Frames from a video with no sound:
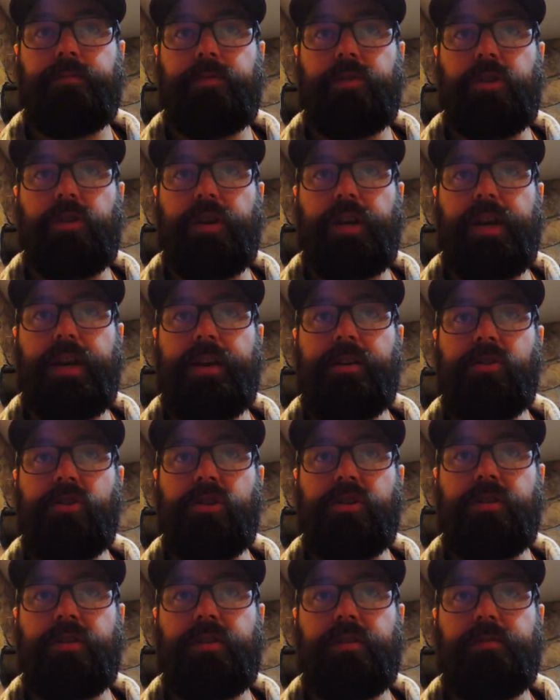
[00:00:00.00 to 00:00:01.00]
So again,
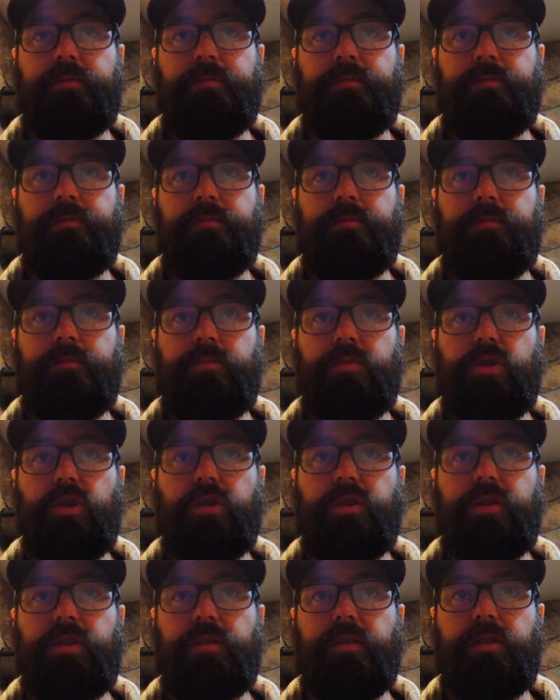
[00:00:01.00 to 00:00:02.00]
just
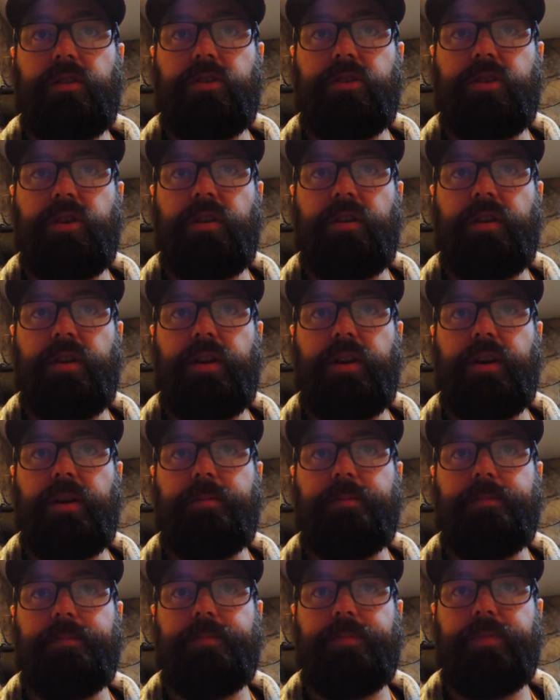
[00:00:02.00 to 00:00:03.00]
circular, stirring it
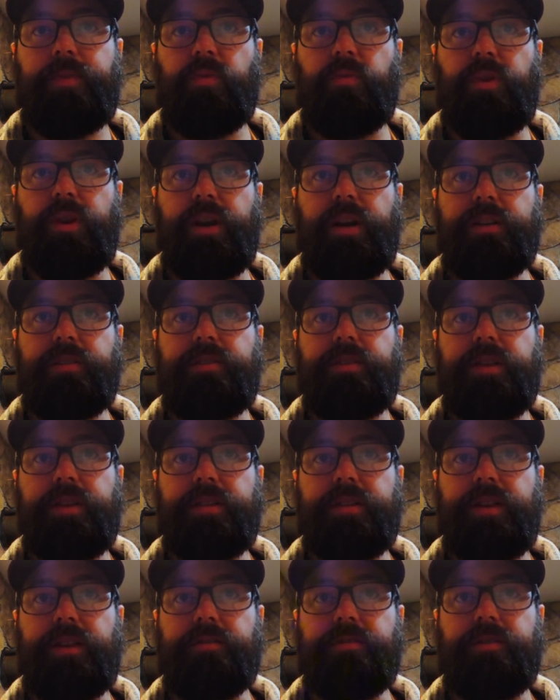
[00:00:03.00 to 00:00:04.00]
up. We got
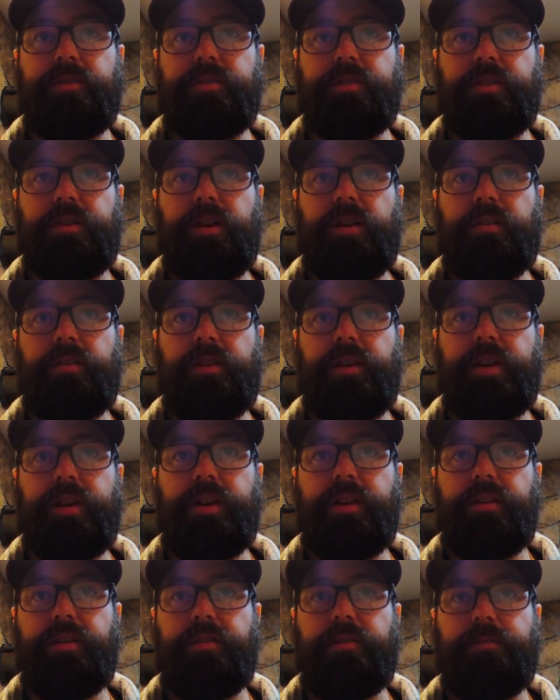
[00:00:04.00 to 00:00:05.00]
6 ounces of color
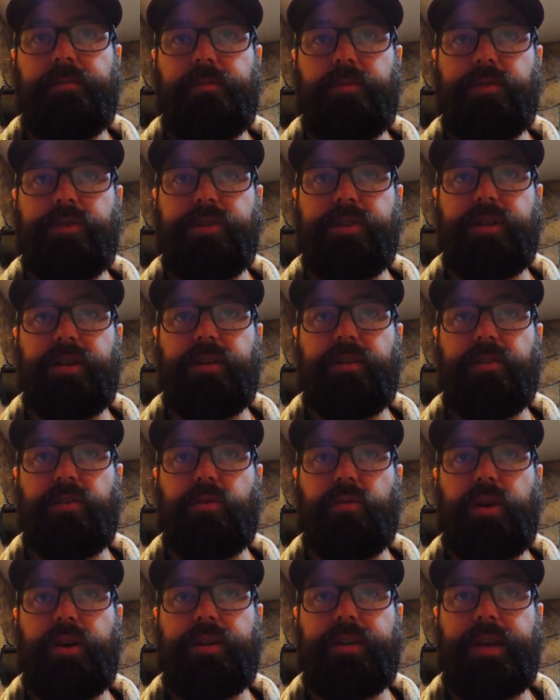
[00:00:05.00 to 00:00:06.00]
here, which is going to
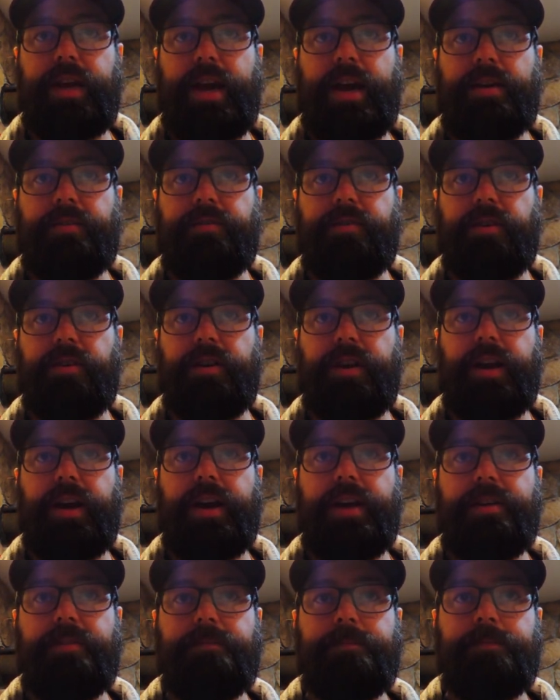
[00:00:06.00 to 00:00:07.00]
equate to half our
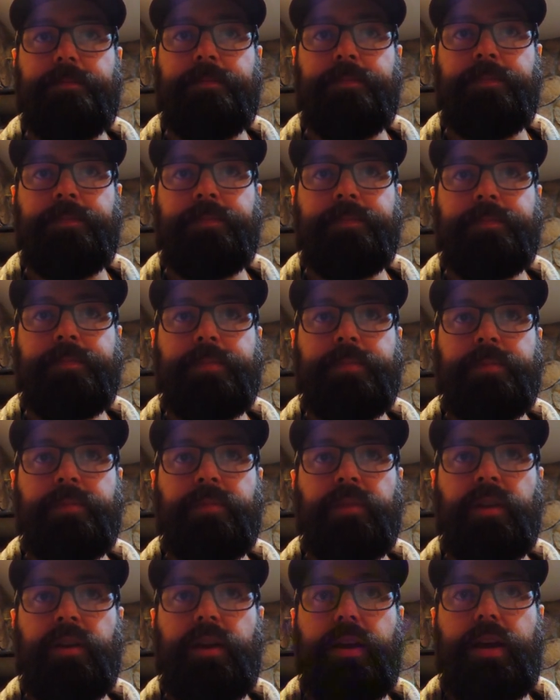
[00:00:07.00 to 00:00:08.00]
dye.
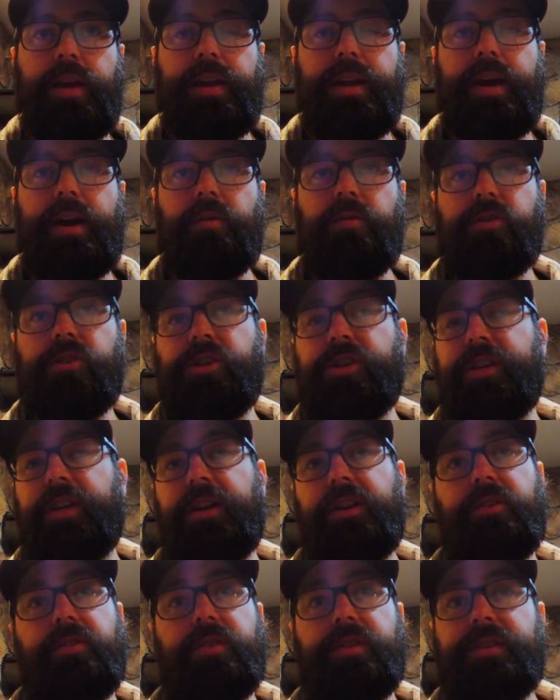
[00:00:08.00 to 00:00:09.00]
And now we're just
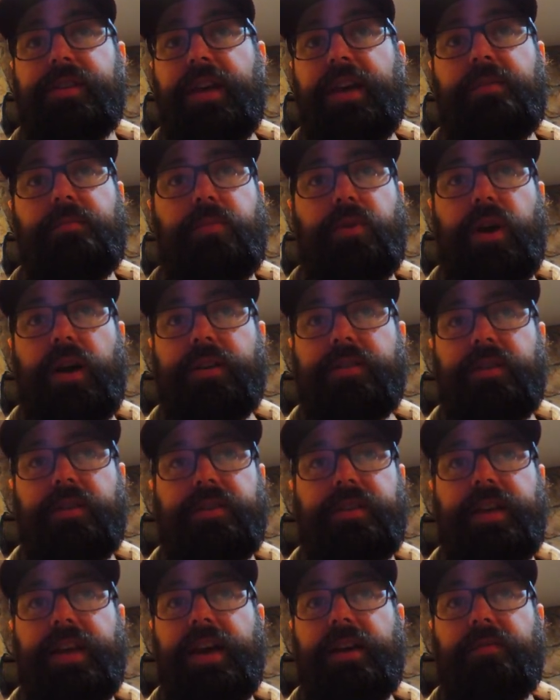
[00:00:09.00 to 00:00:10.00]
going to do the same
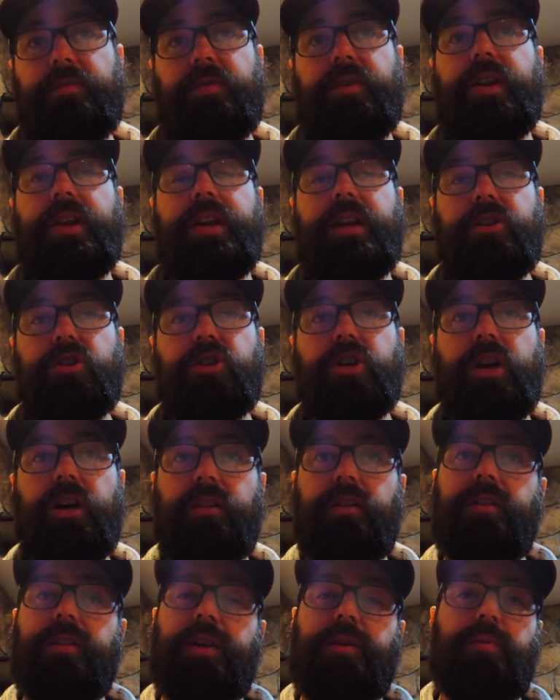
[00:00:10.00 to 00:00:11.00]
process again for each
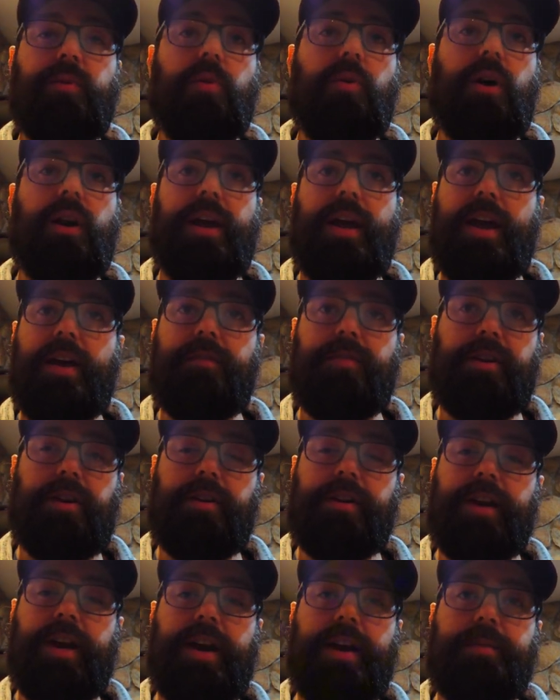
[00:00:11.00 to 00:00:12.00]
color that we want to have in
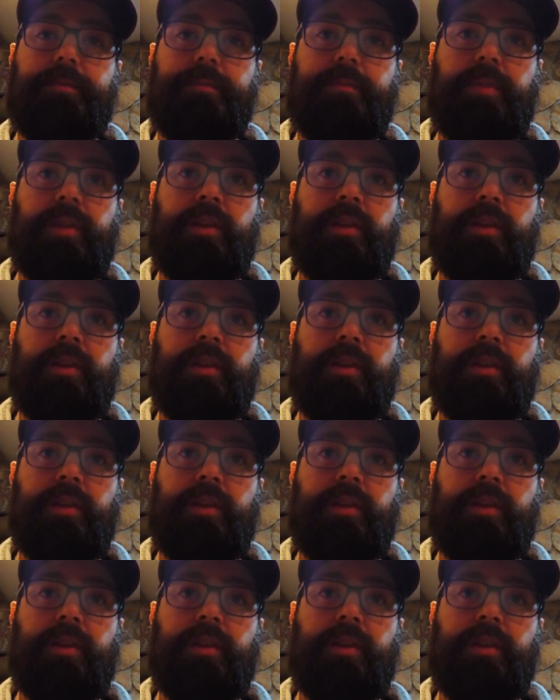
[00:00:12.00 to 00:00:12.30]
our dye.